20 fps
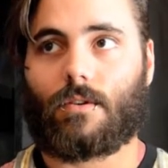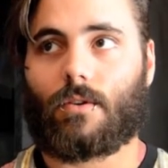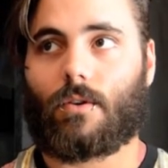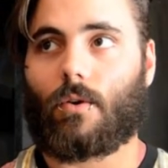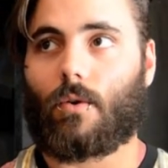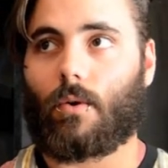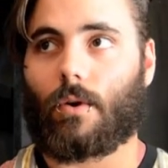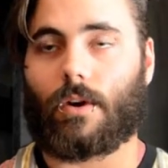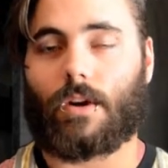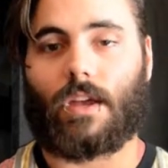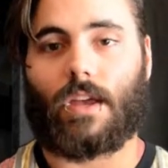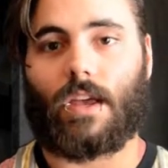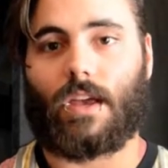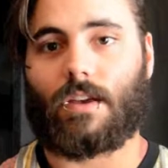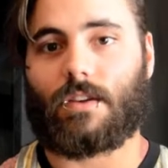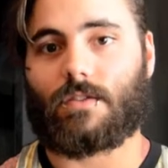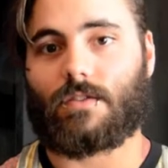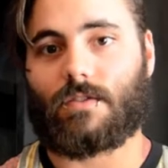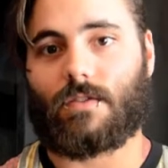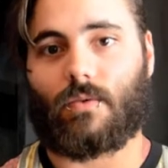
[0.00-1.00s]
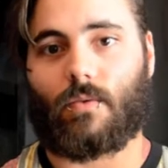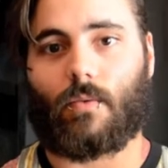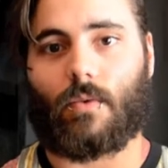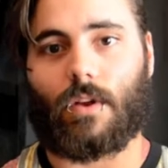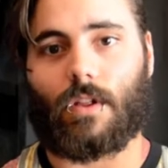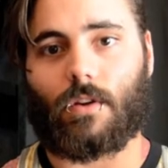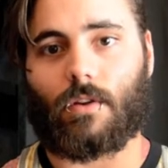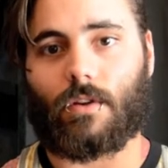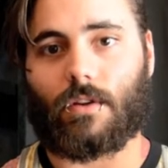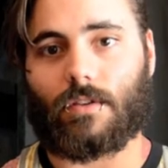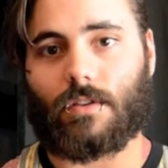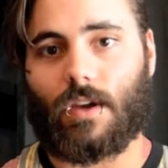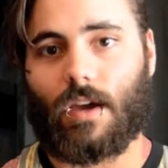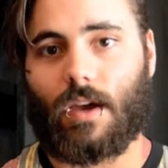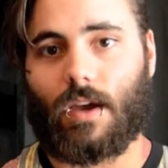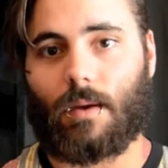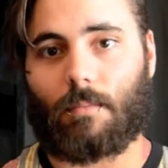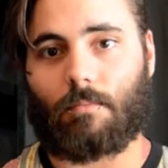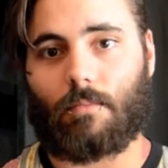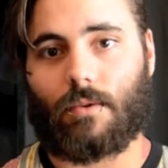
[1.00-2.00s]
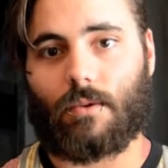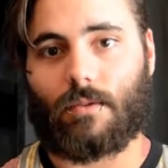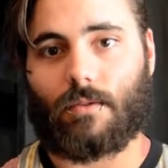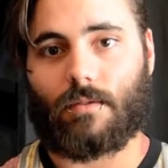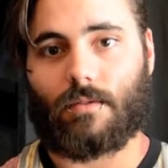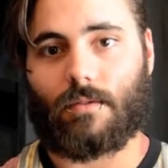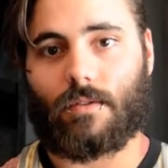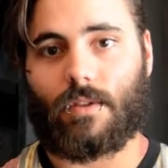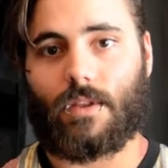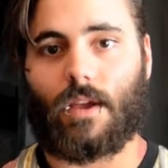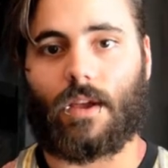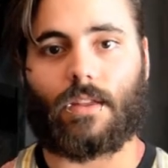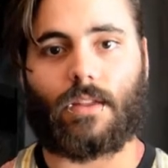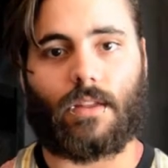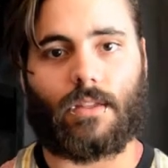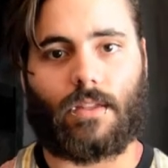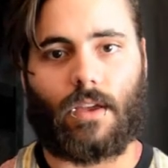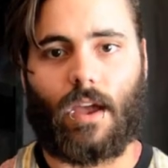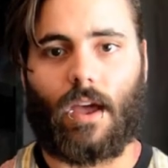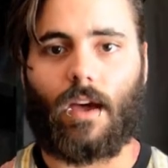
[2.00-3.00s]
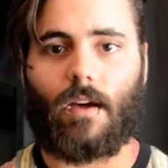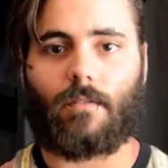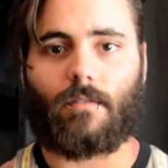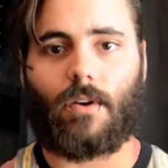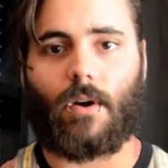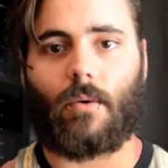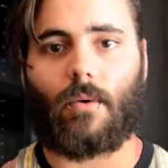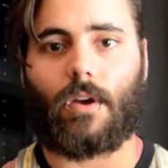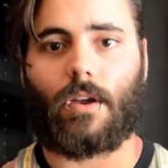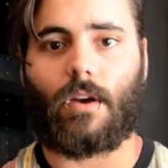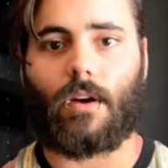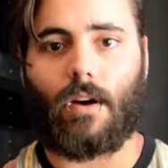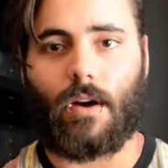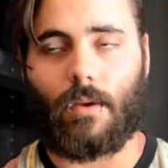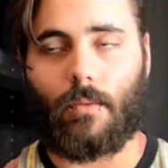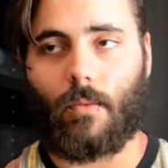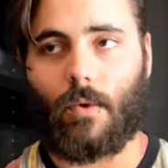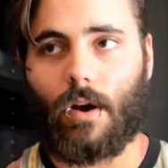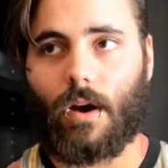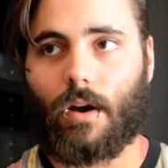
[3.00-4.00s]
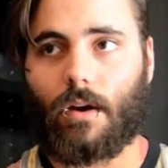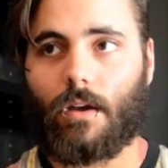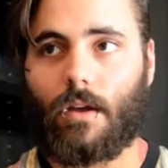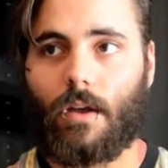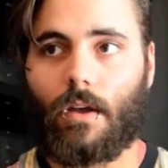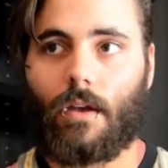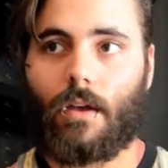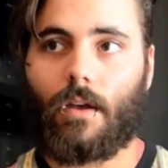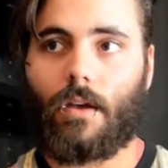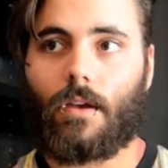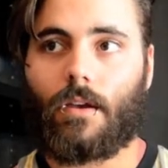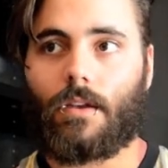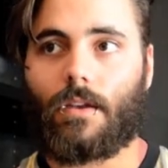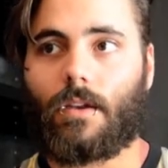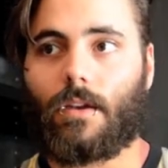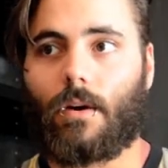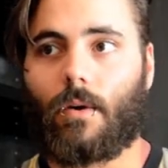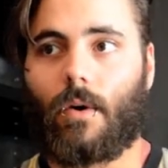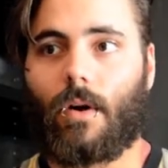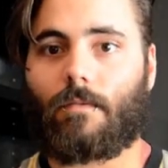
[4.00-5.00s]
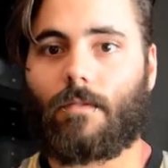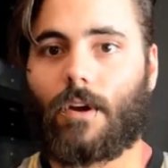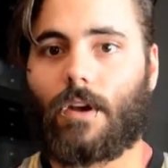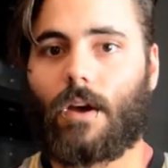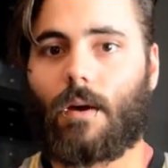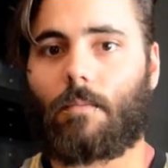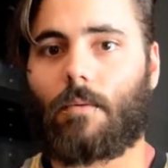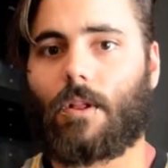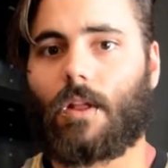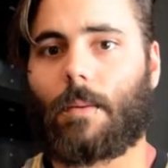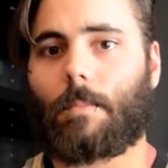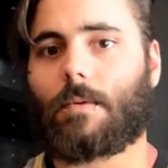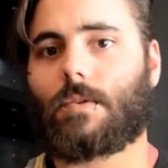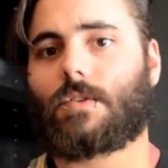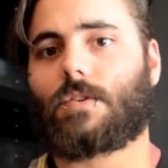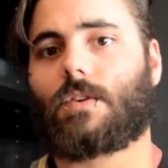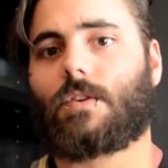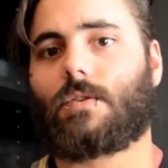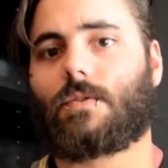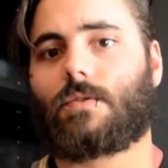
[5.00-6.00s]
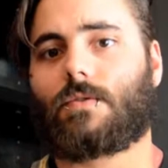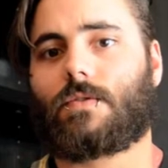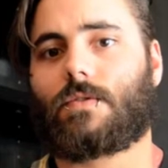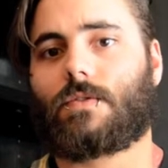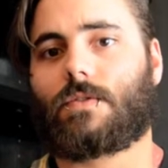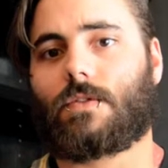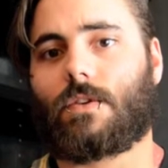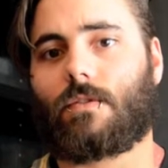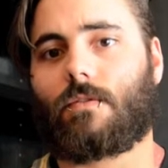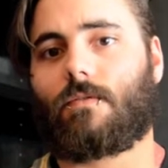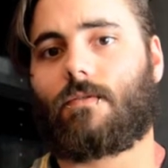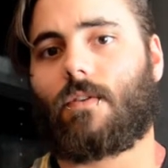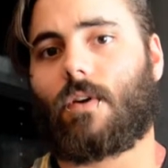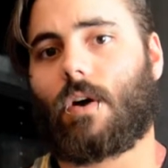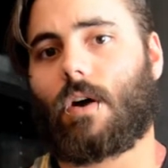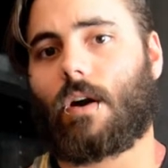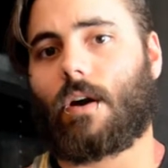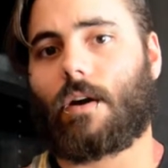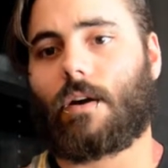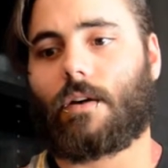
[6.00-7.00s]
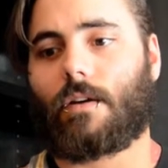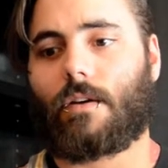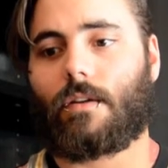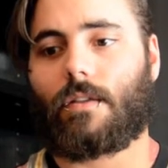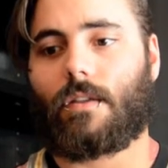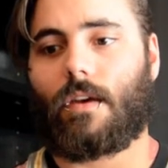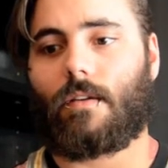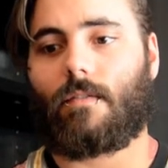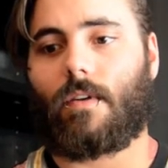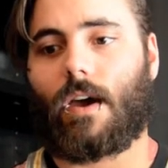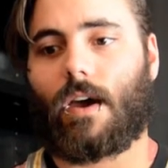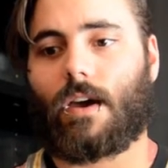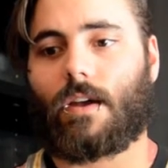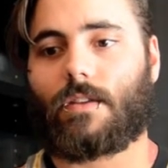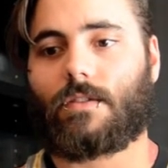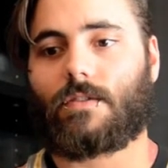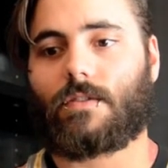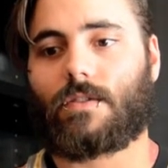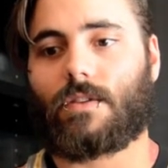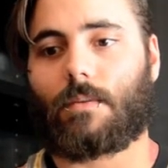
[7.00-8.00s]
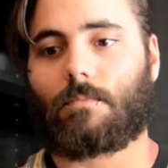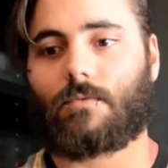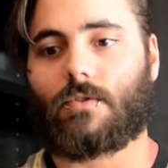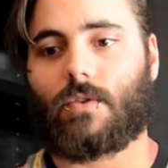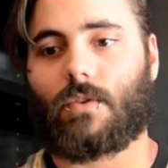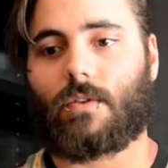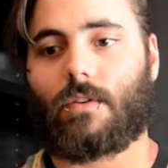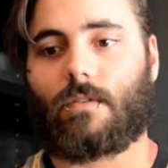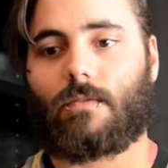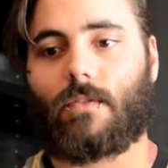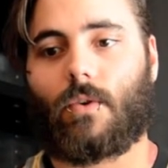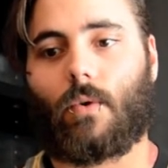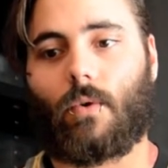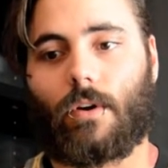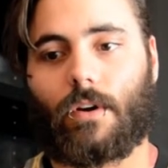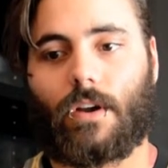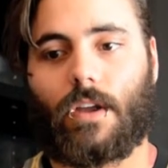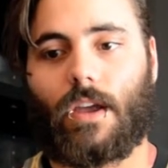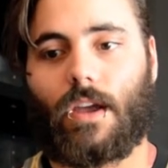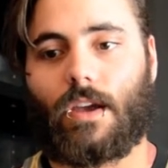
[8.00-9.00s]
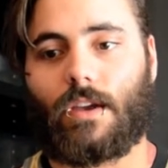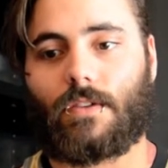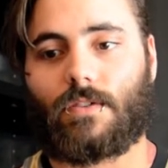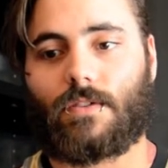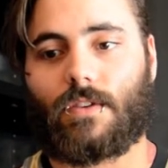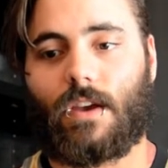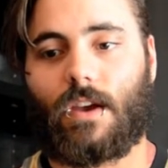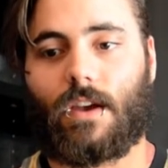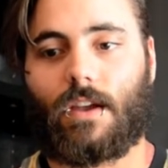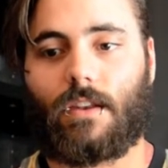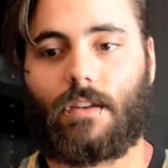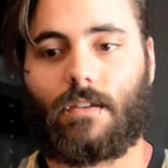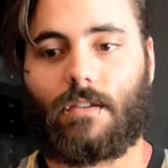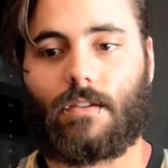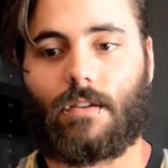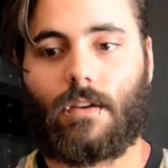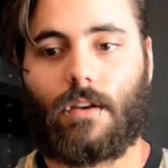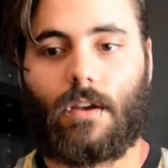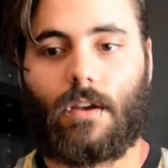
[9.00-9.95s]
court case thriller type thing that they have going on where, you know, every couple episodes so far they've had some sort of court case, and